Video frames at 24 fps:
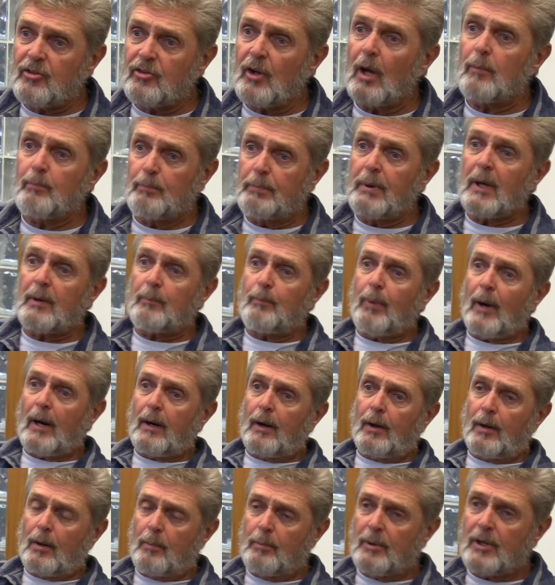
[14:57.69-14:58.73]
It's a big
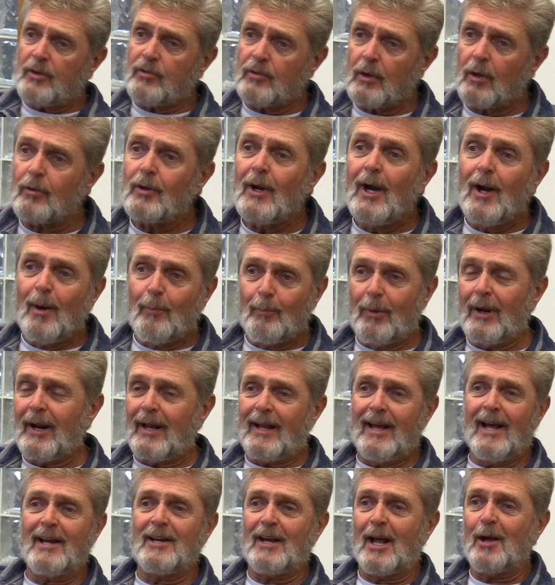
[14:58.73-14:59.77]
part of the business. But
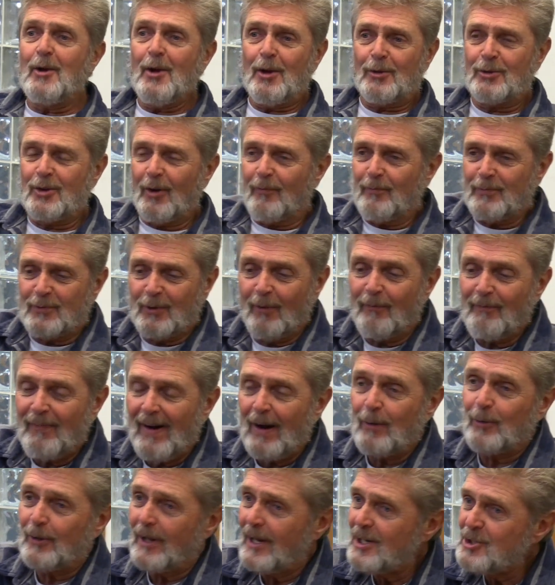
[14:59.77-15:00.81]
again, the
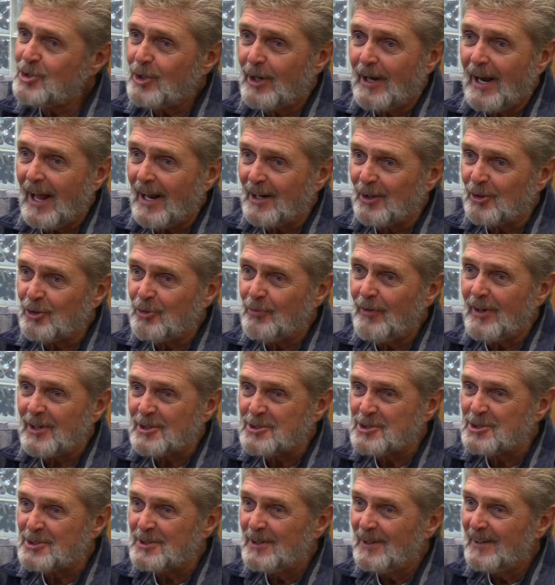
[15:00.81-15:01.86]
foundation of that is
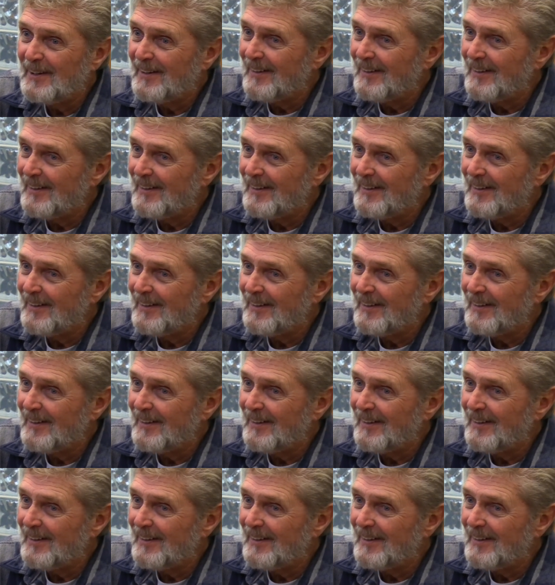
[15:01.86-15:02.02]
fish.